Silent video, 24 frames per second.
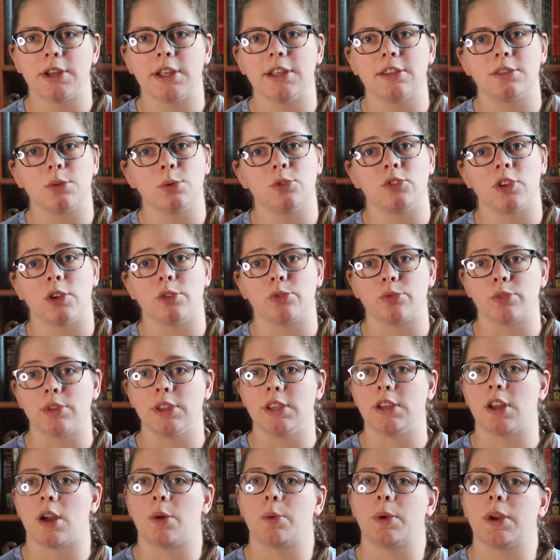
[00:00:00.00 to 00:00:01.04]
desk, which I was
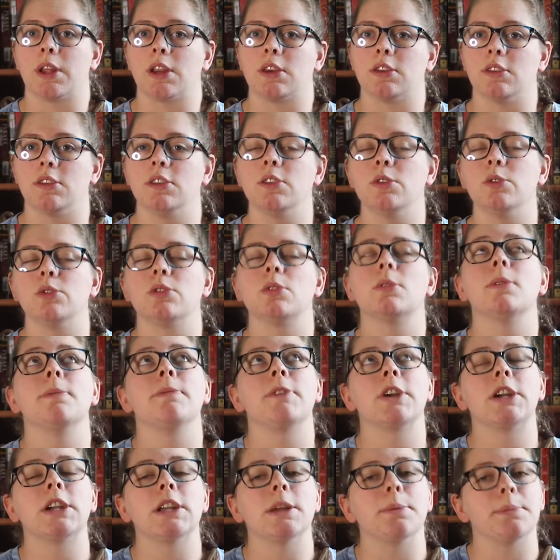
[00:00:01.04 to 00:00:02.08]
really not wanting to do, so I'm
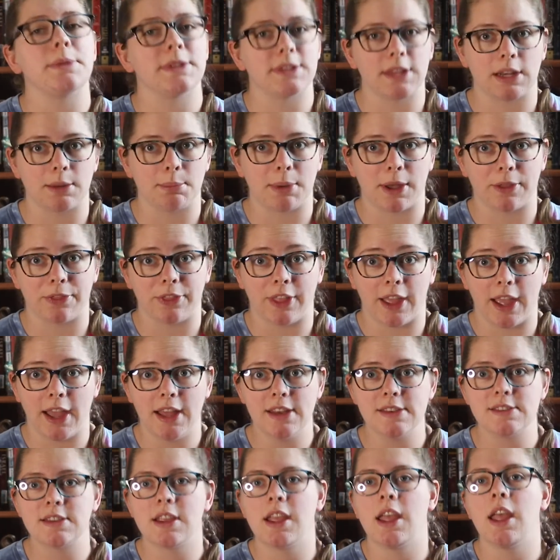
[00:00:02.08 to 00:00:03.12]
very upset about
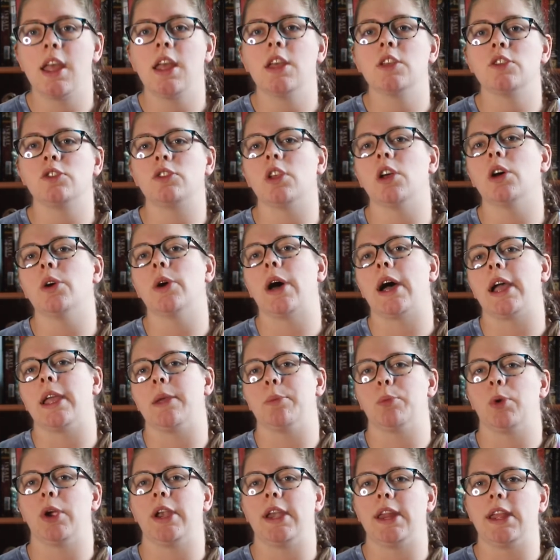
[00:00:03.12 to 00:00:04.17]
that. So I
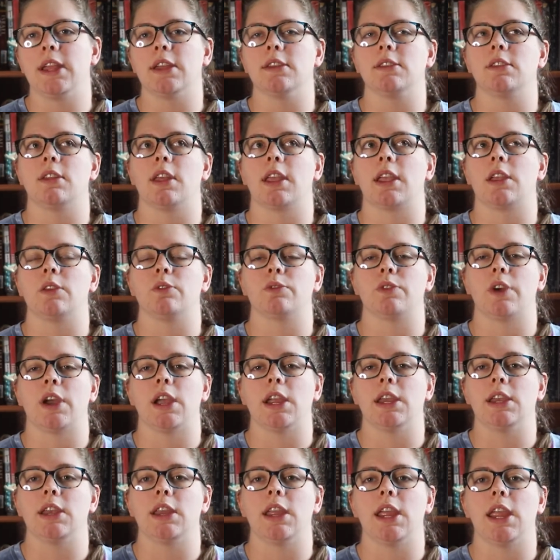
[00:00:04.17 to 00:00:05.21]
am waiting until I can
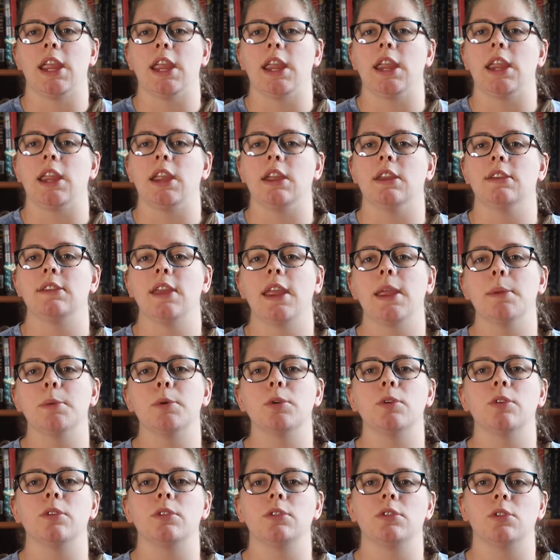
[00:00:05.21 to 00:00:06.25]
find a
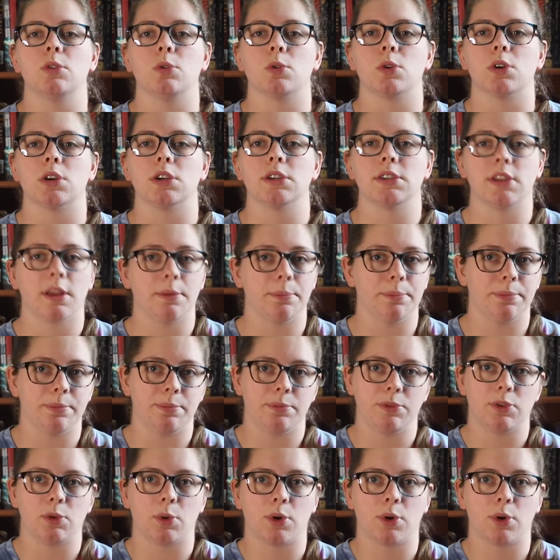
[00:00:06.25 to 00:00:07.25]
table or some